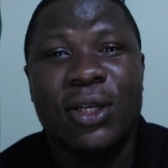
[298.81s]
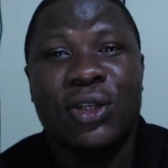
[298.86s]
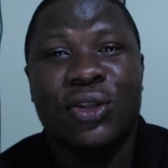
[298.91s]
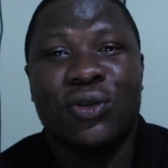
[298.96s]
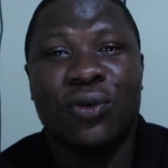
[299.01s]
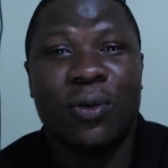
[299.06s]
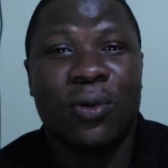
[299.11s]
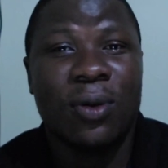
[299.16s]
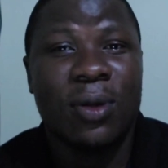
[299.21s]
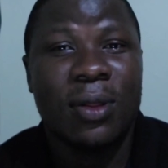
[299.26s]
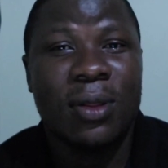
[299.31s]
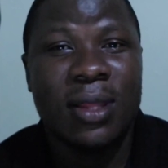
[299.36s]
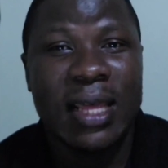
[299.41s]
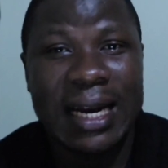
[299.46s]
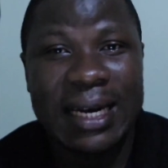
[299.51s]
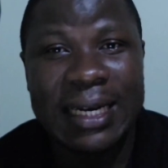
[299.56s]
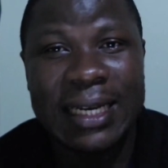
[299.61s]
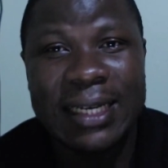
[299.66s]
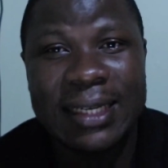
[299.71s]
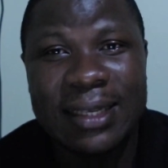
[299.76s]
So
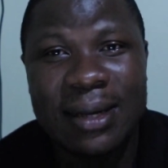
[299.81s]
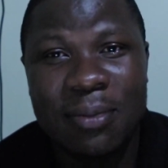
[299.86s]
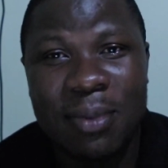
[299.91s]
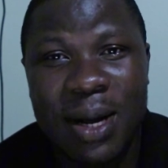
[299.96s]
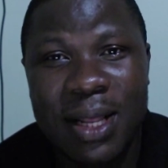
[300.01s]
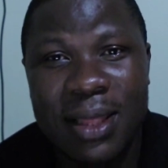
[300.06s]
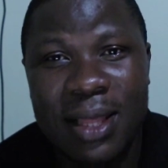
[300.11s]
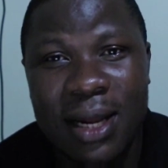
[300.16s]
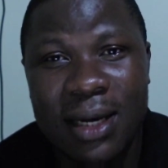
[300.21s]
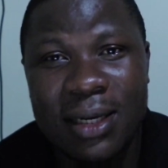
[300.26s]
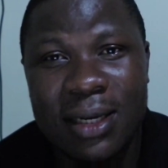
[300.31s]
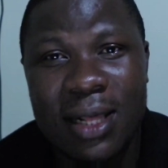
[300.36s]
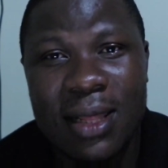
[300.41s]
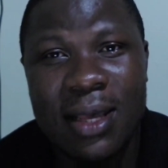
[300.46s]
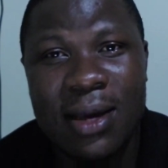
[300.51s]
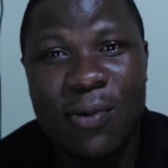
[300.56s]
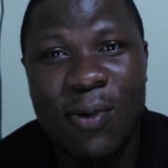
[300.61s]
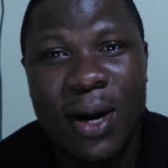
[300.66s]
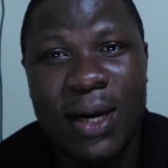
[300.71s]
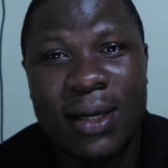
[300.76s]
that is the man that
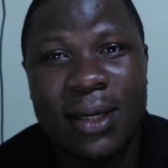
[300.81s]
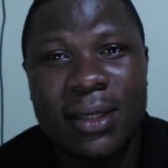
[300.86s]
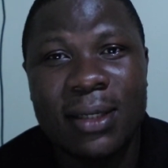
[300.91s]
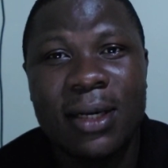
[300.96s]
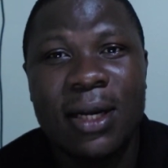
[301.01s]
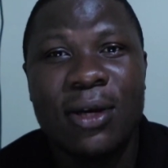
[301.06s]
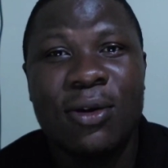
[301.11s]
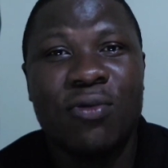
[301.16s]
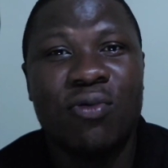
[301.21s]
they wanted